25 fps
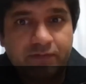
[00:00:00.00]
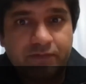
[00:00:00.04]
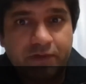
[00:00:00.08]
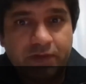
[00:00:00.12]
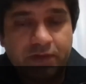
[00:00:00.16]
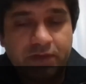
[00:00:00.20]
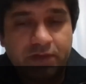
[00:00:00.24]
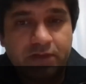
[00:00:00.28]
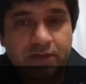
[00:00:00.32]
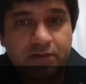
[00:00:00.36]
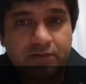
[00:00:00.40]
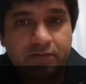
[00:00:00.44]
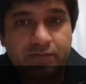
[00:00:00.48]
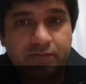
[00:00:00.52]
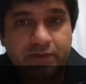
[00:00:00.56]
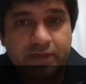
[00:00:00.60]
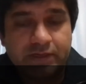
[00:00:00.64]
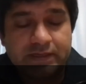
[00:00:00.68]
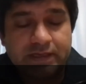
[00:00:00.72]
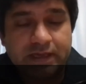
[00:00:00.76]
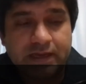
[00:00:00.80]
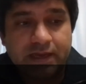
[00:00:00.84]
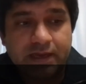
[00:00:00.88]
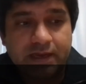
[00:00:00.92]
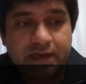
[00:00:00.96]
uh,
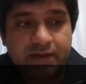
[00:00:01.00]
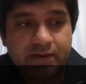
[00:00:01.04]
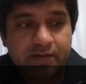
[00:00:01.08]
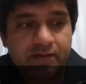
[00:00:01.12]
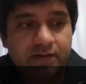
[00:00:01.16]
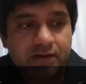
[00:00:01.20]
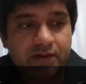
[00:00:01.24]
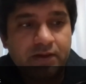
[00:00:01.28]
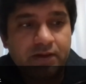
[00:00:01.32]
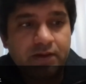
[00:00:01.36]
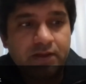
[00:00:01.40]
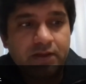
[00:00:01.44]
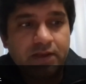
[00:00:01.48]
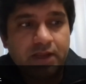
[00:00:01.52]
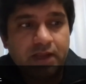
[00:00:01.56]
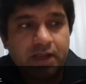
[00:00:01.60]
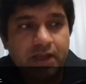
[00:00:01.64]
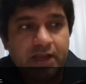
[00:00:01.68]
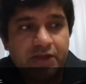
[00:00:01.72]
retire mm-hmm.